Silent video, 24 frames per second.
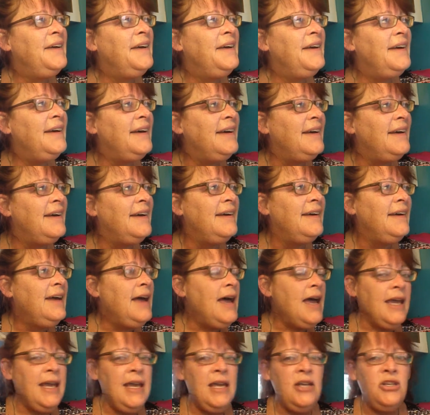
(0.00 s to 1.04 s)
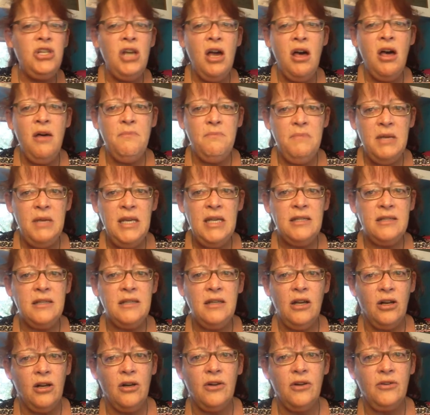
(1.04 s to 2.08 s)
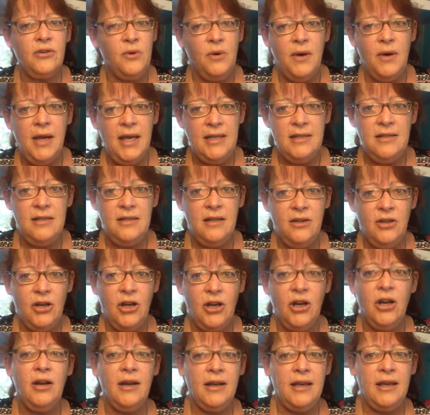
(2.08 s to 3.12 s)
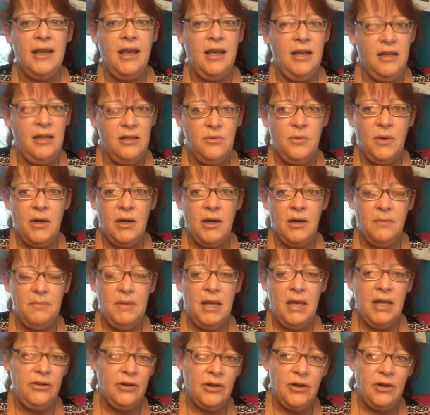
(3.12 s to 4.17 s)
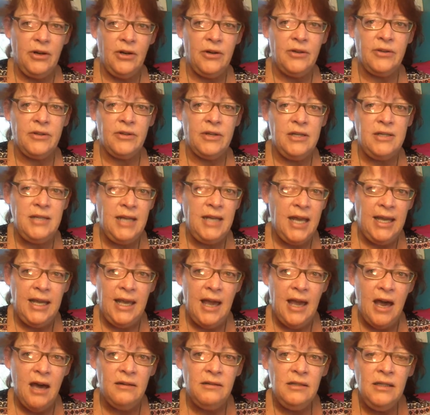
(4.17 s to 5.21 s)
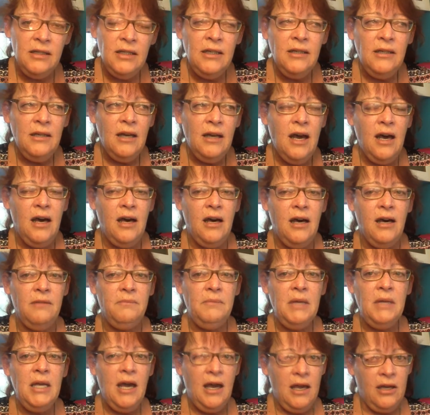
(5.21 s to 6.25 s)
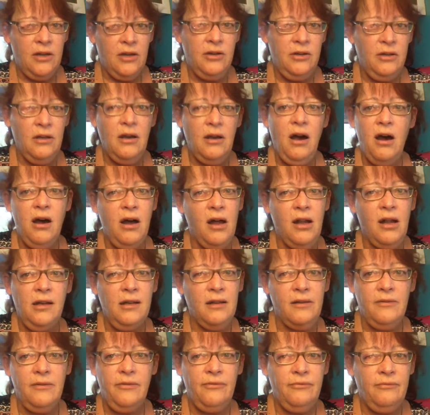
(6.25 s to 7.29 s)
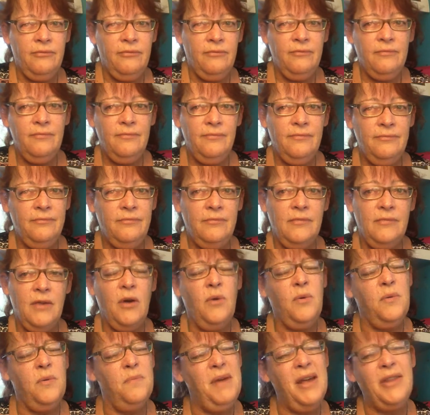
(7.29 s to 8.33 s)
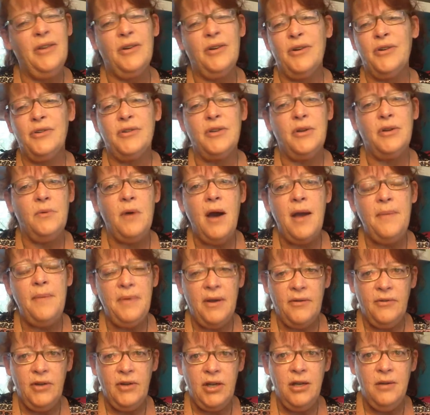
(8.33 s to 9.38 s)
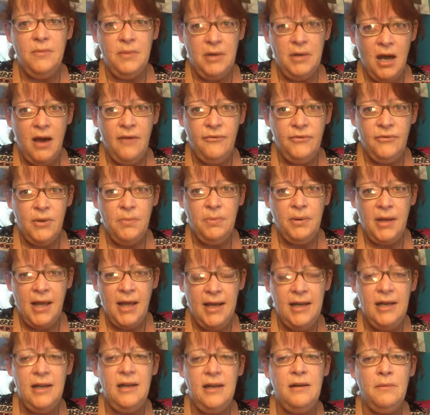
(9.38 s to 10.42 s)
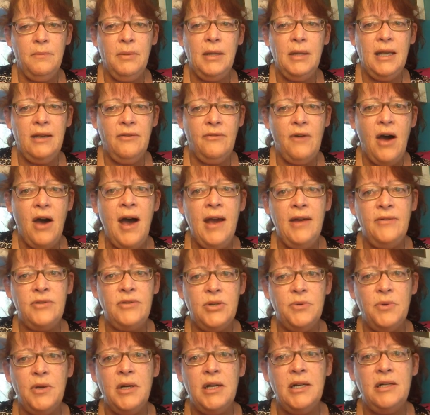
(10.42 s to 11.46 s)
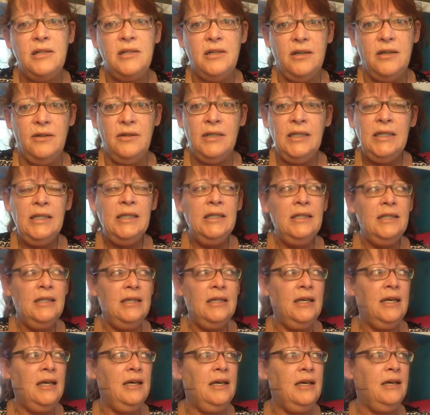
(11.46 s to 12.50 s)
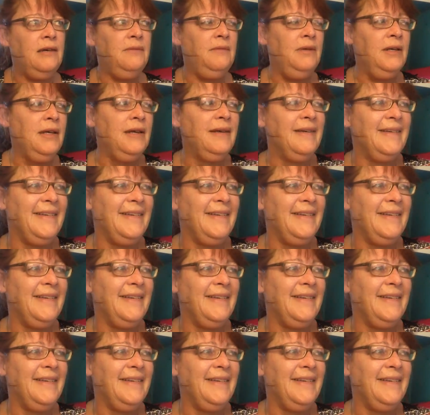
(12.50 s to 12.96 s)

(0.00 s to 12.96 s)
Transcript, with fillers: I guess y'all miss the earthquakes and the hurricanes where Mother Earth can take out all of... Oh, Mother Earth could wipe every human off the planet in a blink of an eye if she wanted to.